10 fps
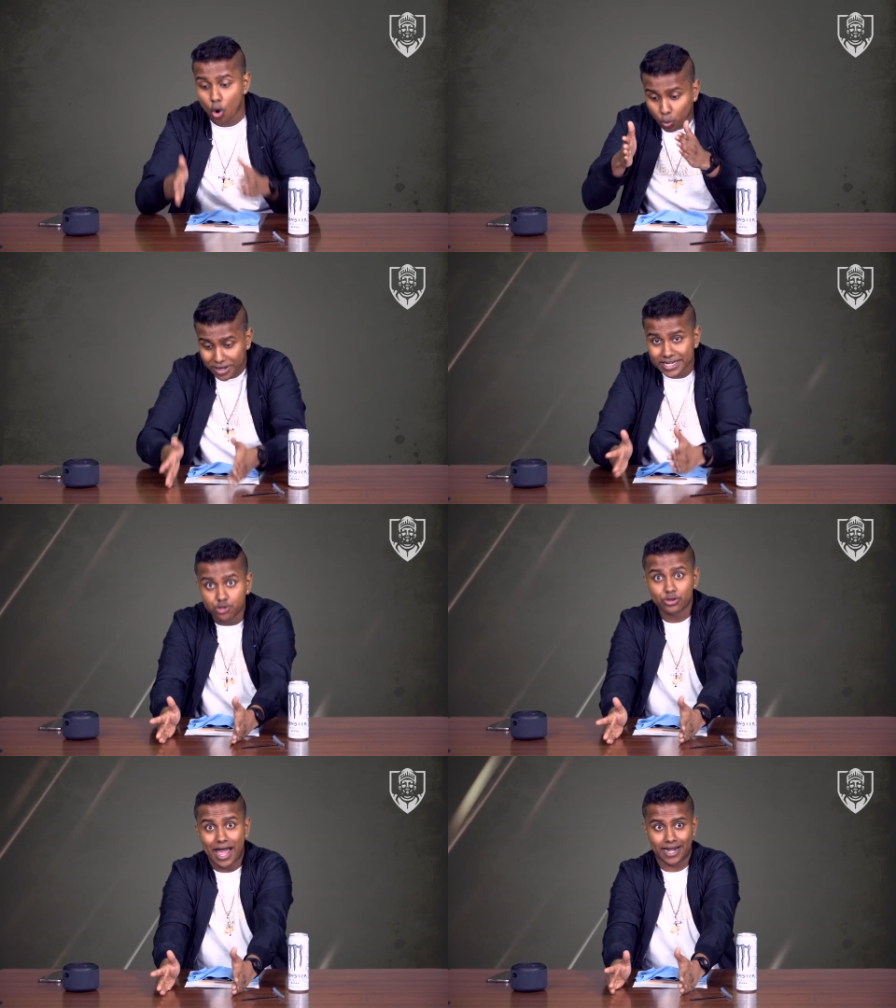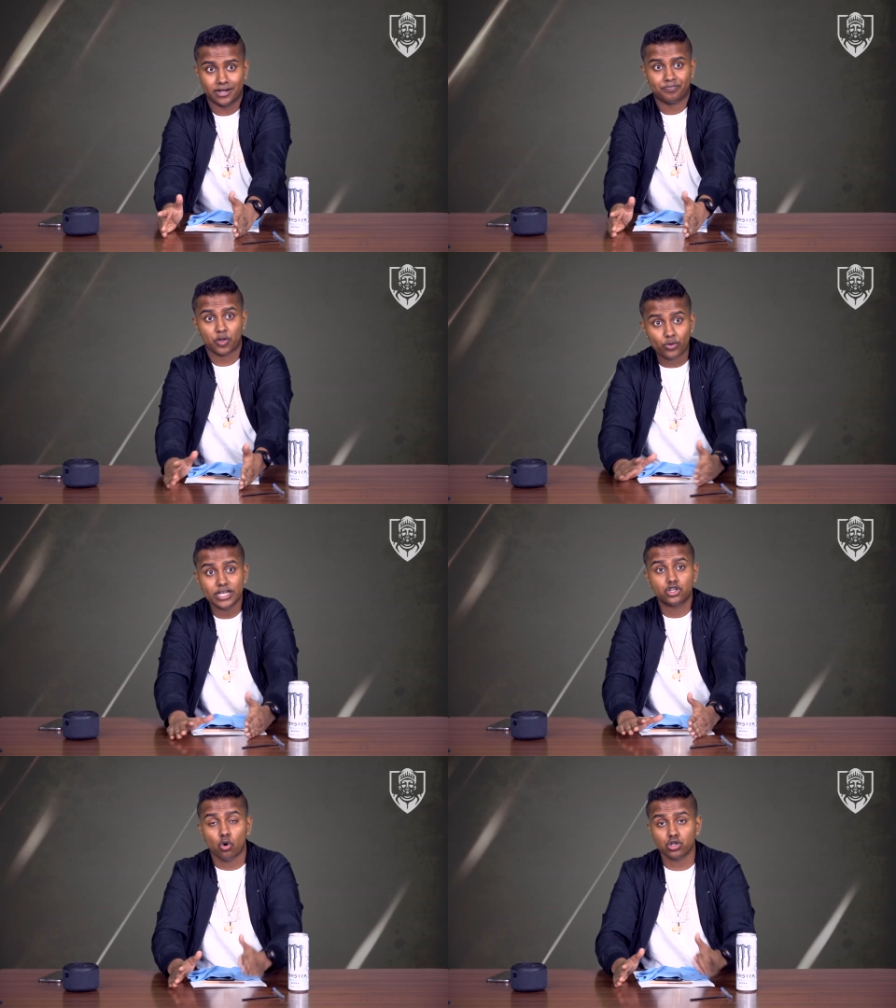we do that. We
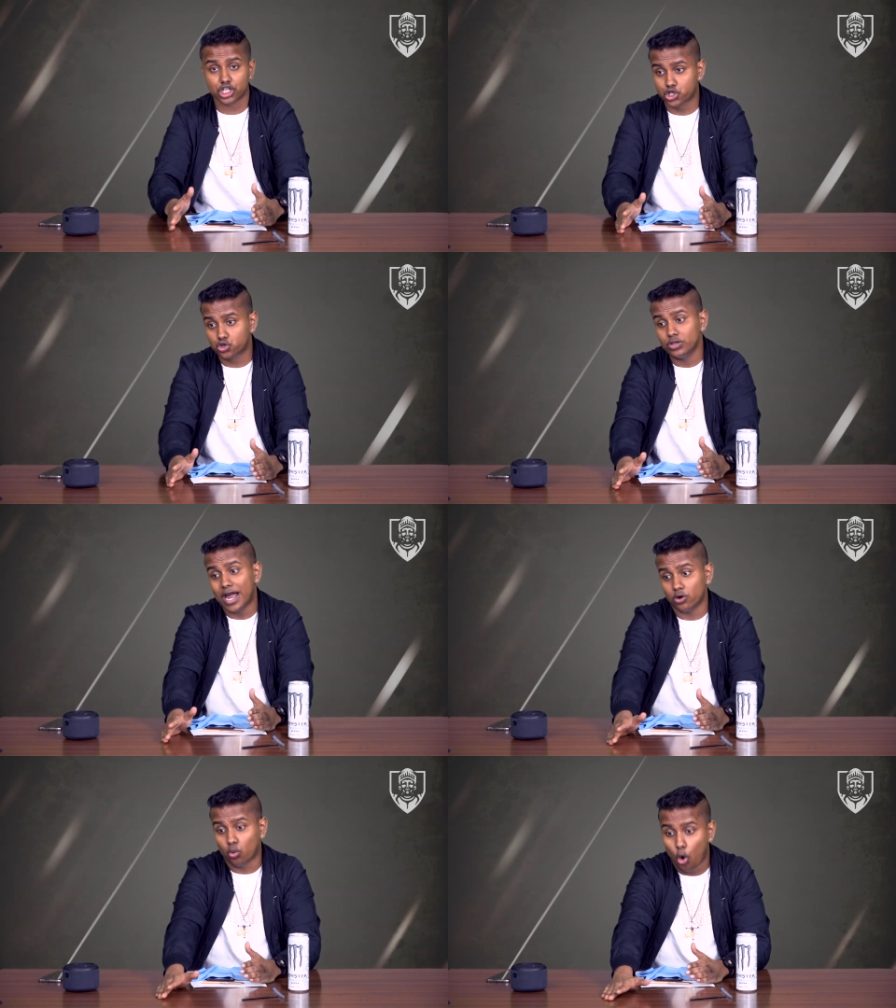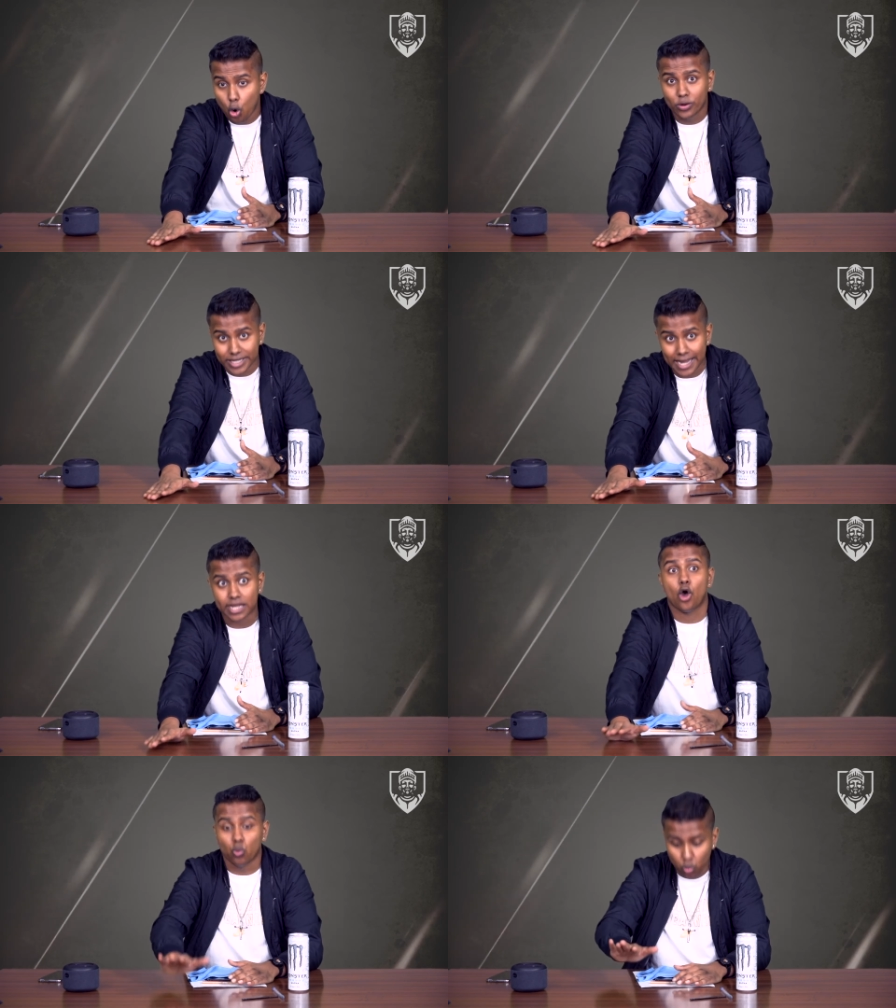don't just do that
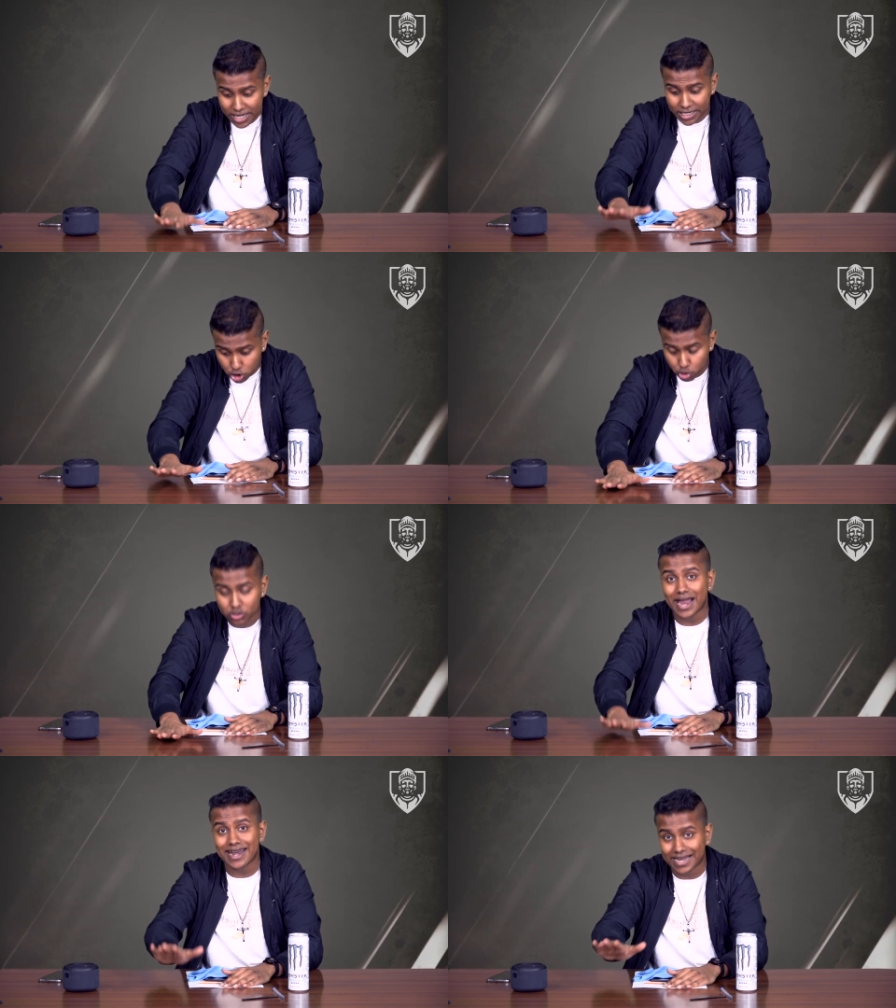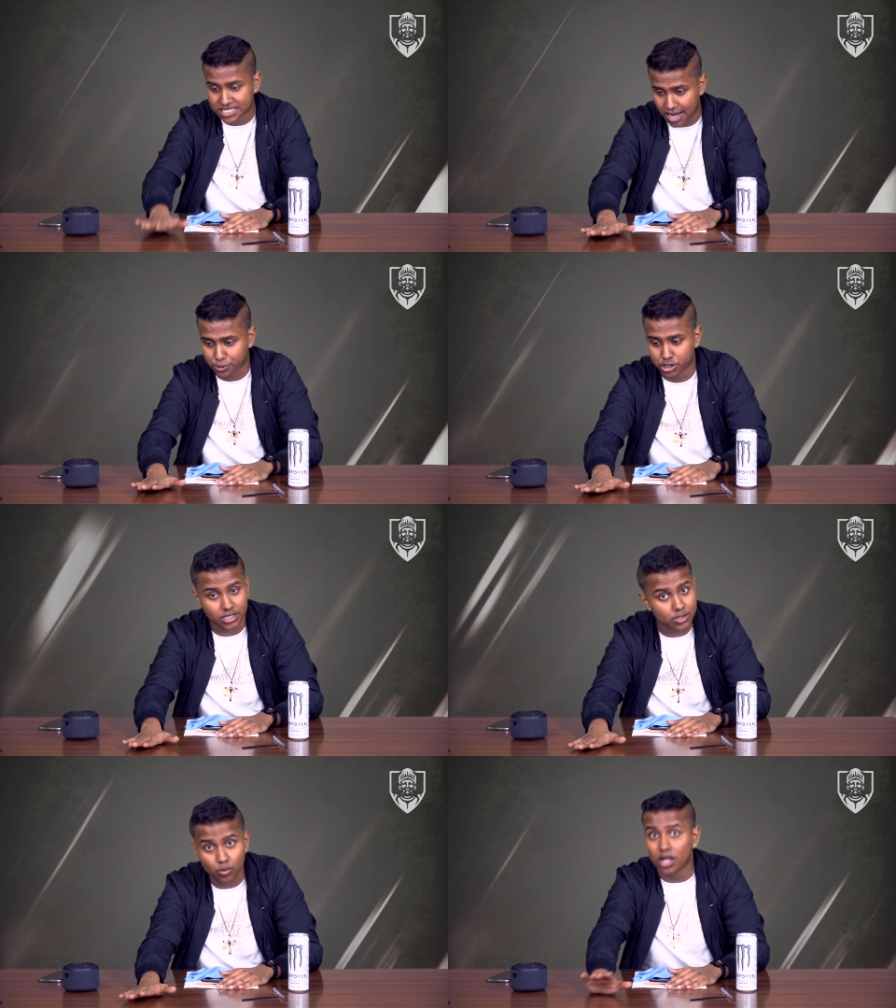okay. We do that
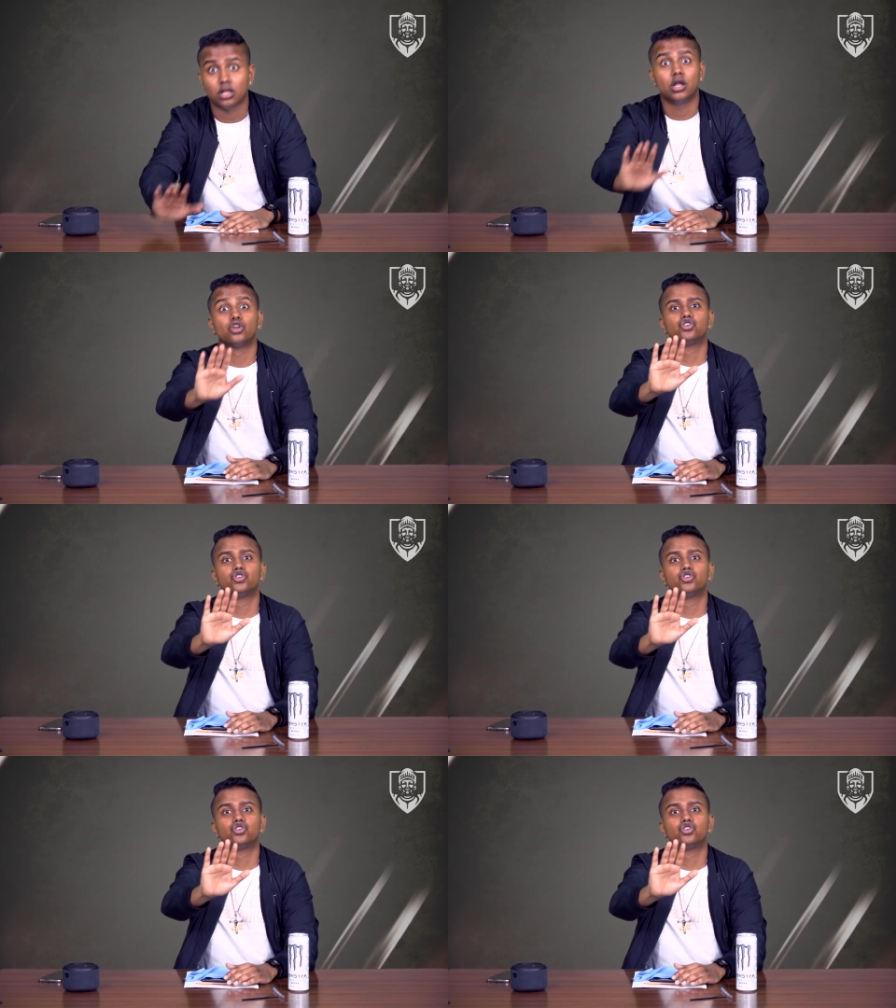exceptionally well.